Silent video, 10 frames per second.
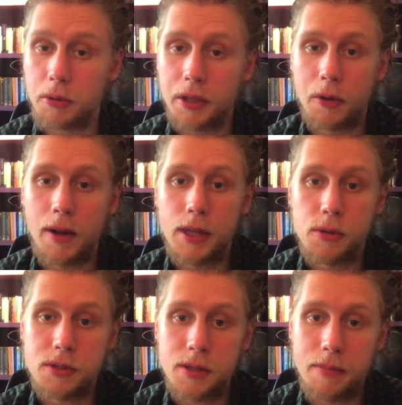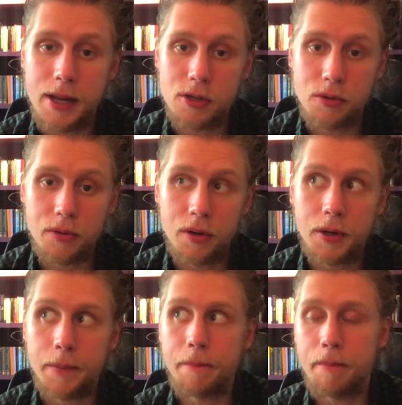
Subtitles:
really great use of the major third.